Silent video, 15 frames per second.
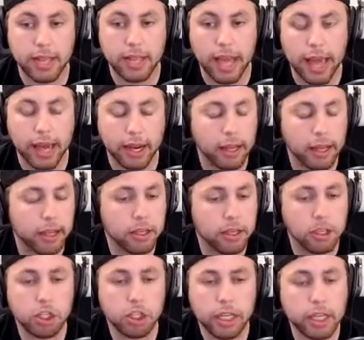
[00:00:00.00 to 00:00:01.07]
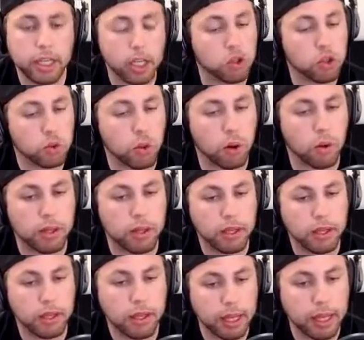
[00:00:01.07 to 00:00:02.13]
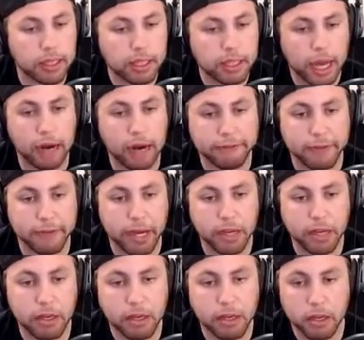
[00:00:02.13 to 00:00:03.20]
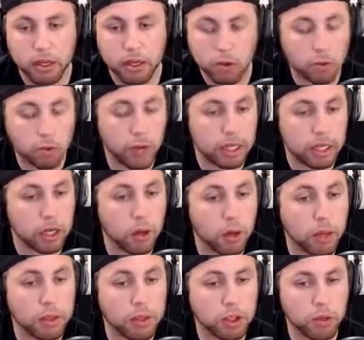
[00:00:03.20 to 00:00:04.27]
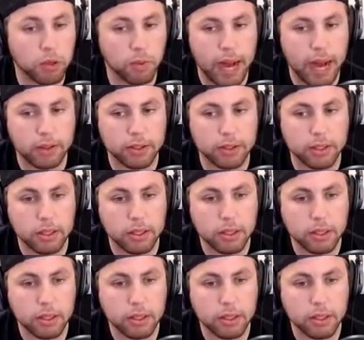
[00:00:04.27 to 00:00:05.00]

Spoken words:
to end. She controlled the entire fight. Granted, it only went two rounds,